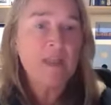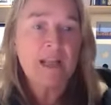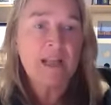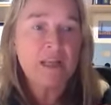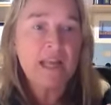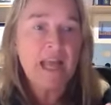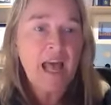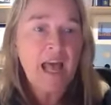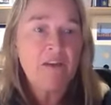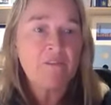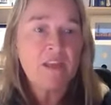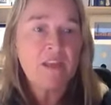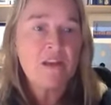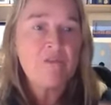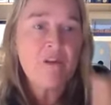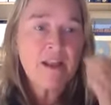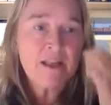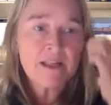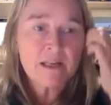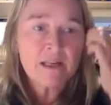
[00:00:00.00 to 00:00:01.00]
they're going to have
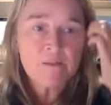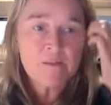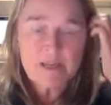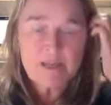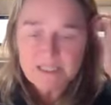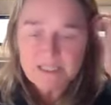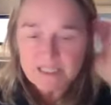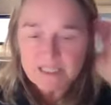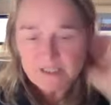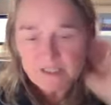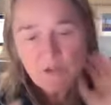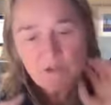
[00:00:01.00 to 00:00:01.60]
irregular bleeding.